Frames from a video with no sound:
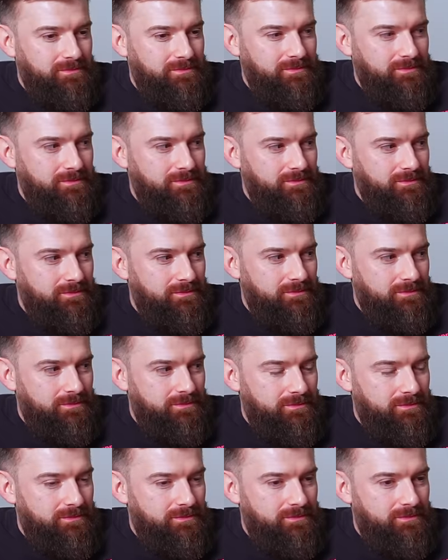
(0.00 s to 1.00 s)

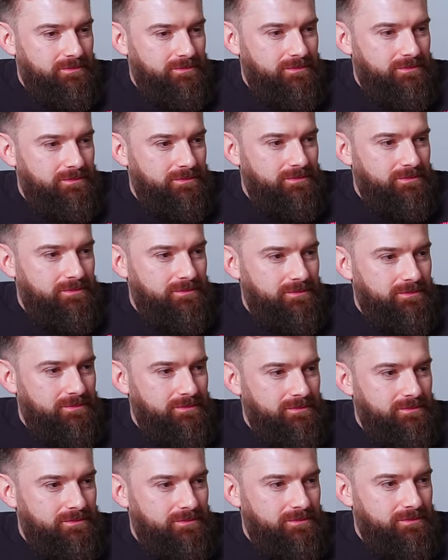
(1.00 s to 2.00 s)

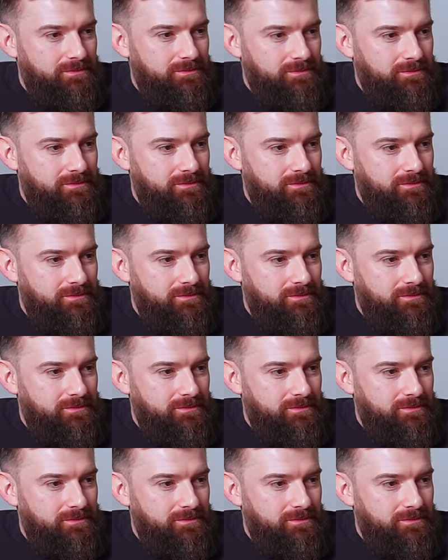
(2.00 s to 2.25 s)
[no speech]